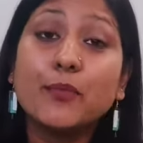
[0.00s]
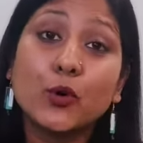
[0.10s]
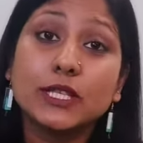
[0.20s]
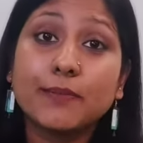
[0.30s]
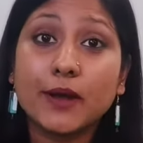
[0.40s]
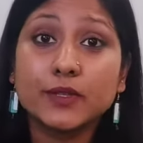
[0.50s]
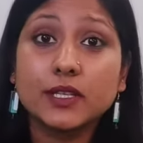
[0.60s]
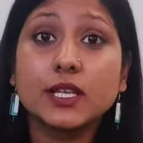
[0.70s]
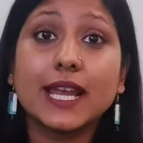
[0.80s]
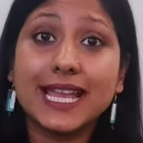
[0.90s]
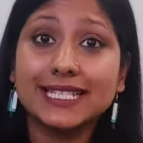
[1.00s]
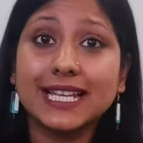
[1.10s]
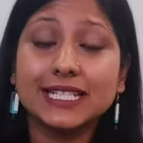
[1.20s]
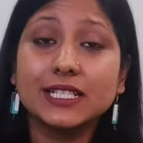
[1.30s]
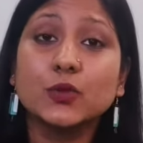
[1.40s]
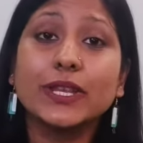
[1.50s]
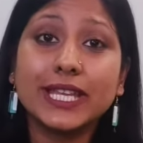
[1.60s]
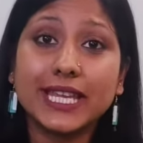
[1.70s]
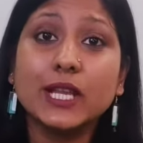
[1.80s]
that both spouses are entitled to an